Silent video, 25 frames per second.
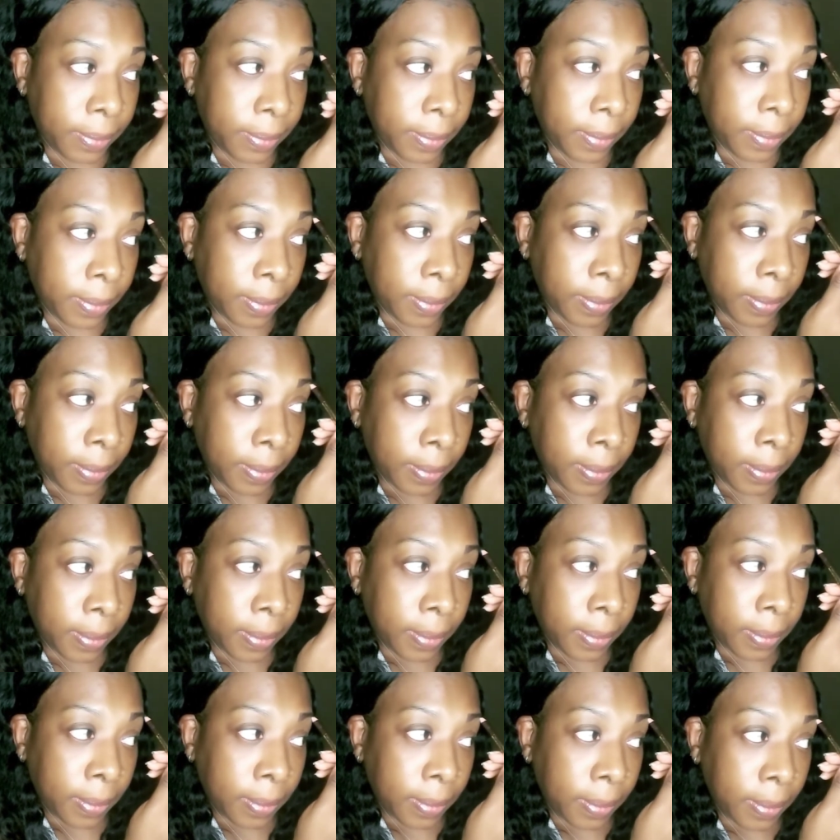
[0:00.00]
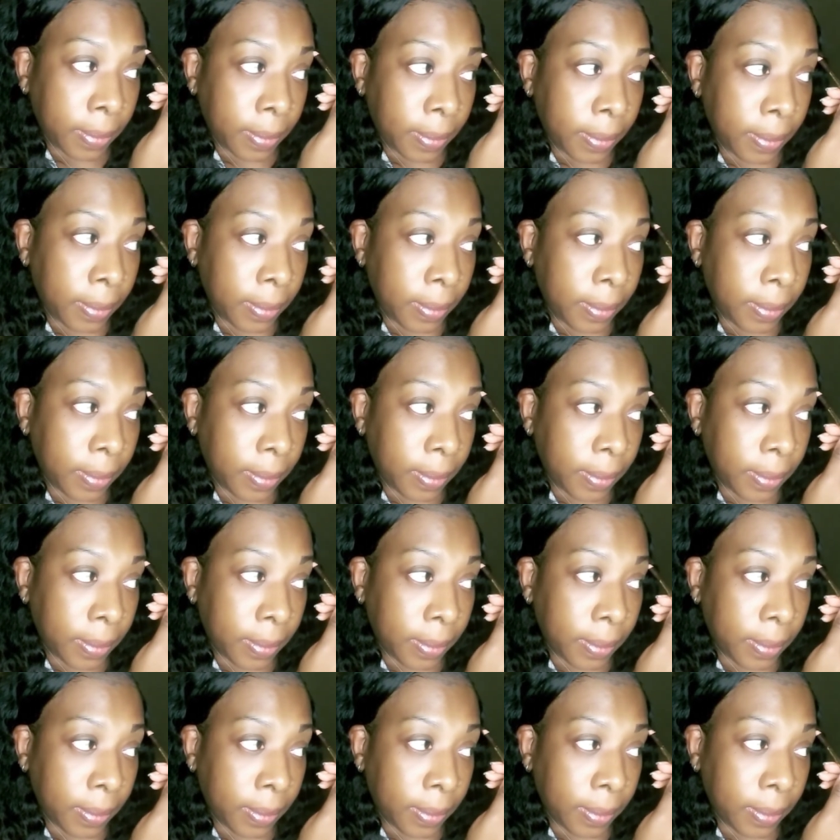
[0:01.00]

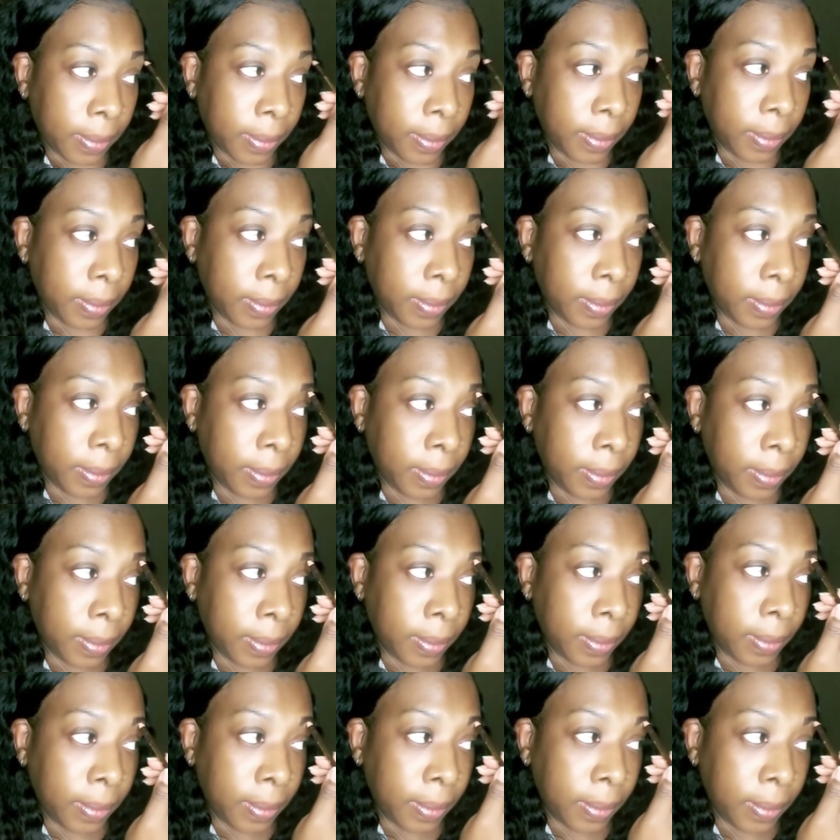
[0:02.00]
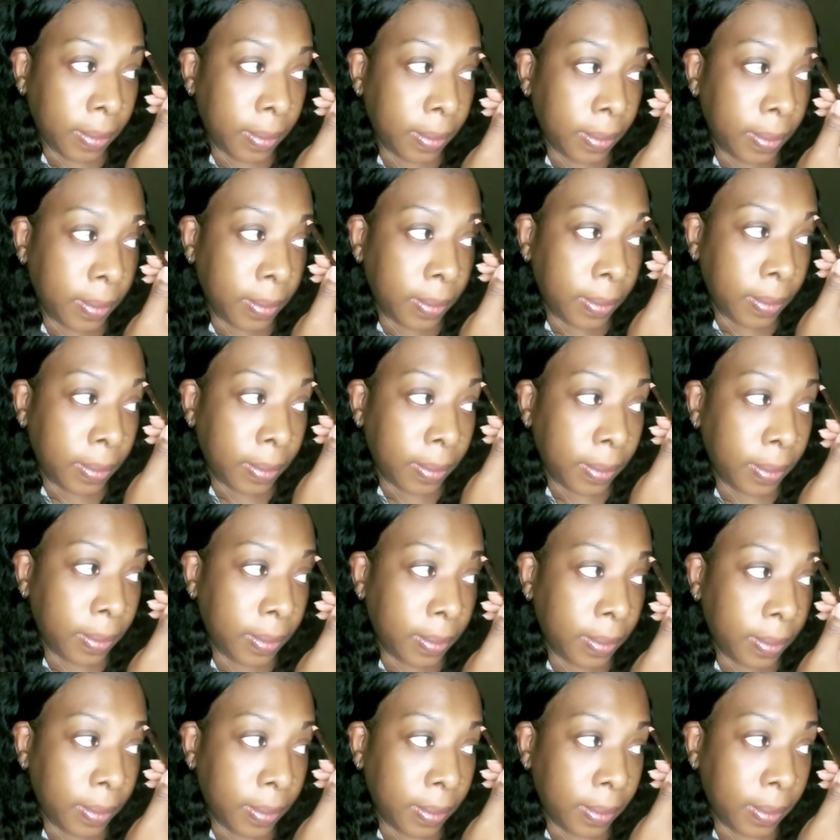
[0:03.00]

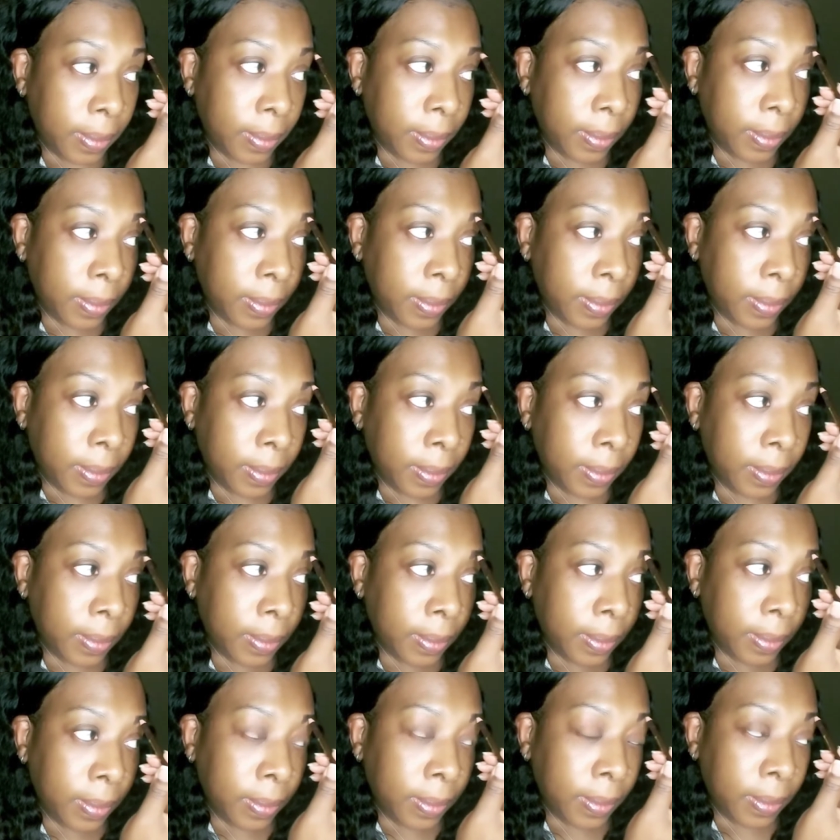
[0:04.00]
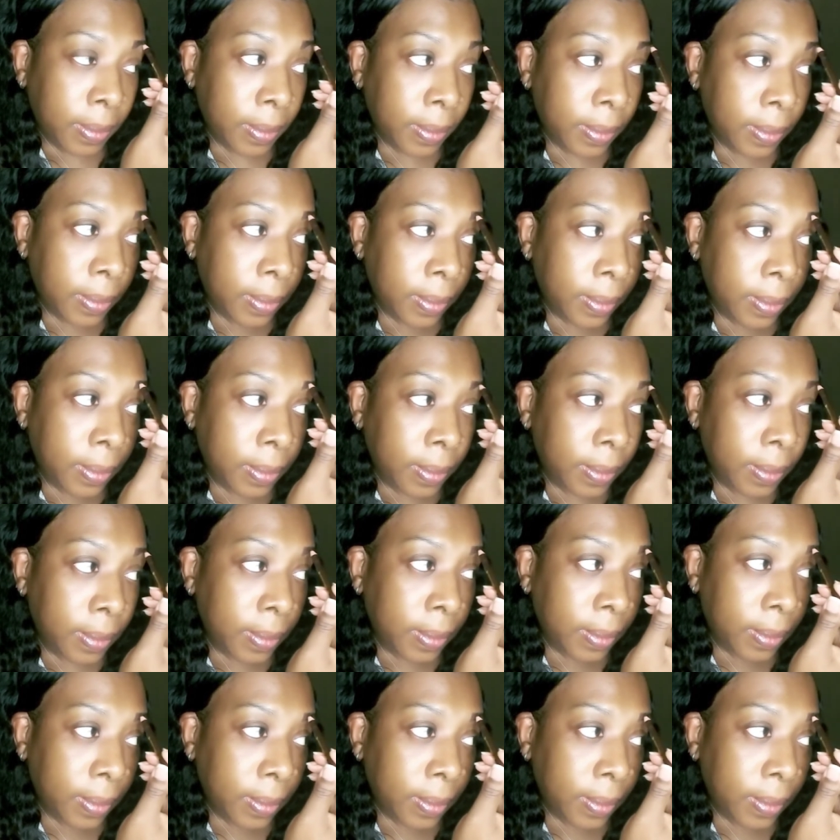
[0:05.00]
(silence)